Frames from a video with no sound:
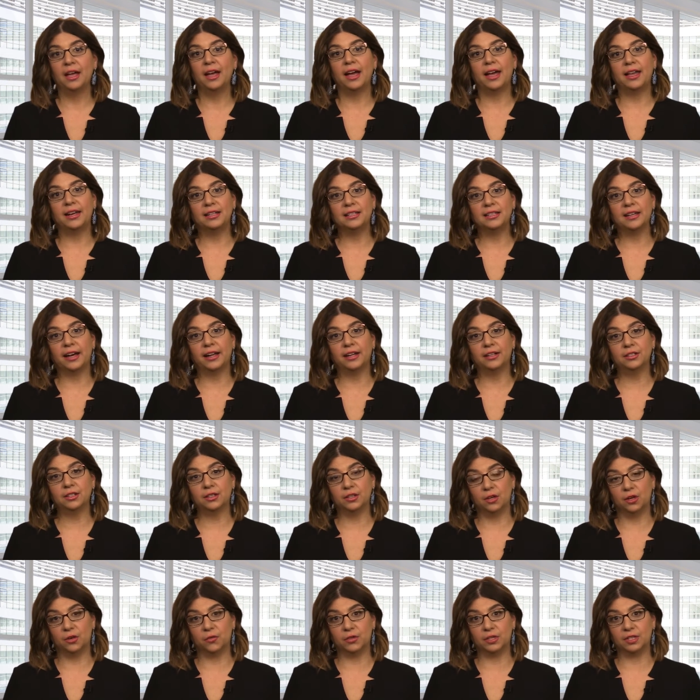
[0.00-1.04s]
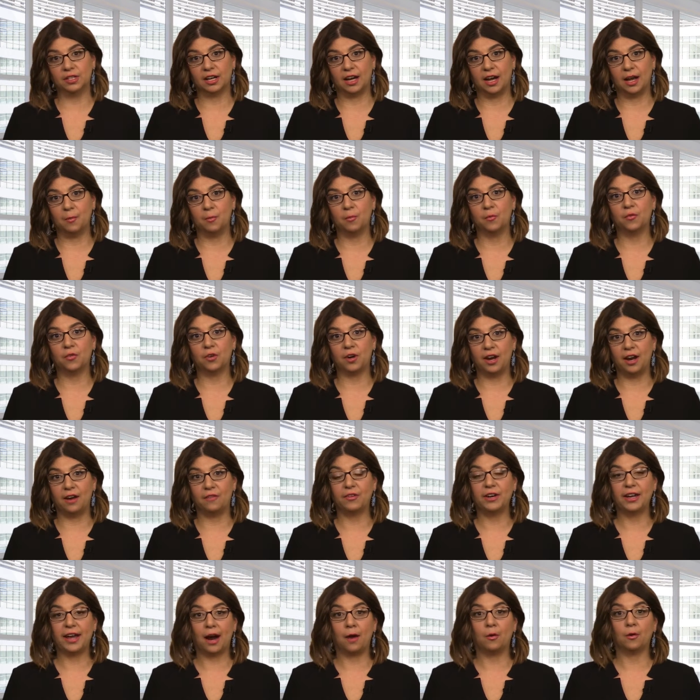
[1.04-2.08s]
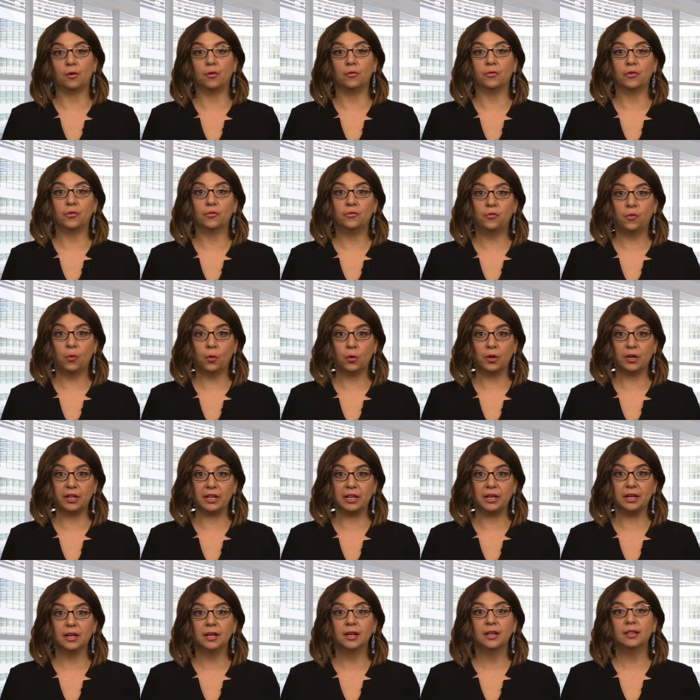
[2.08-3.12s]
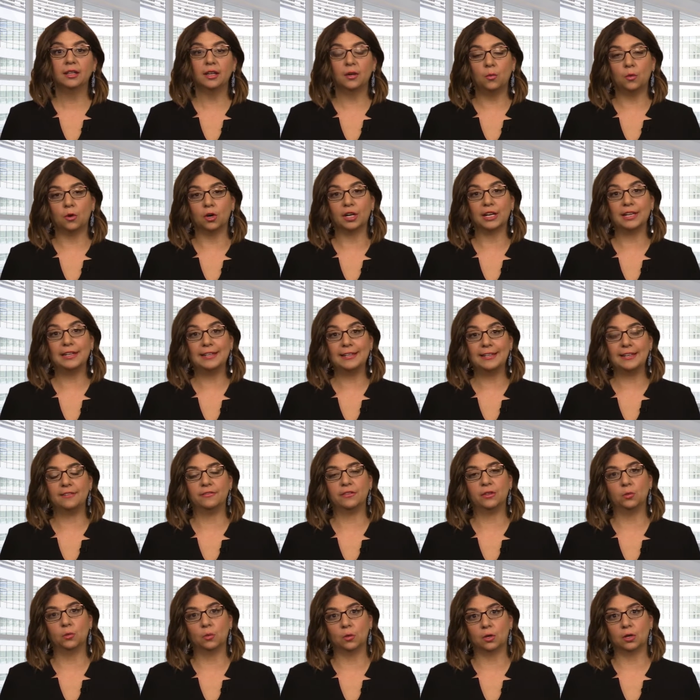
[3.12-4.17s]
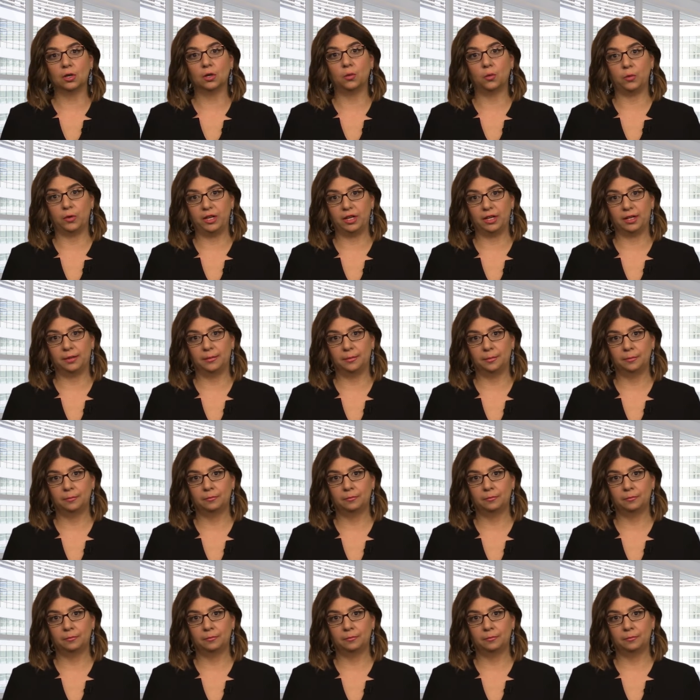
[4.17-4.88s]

and entitled to overtime for every hour over 40 they work in a given work week.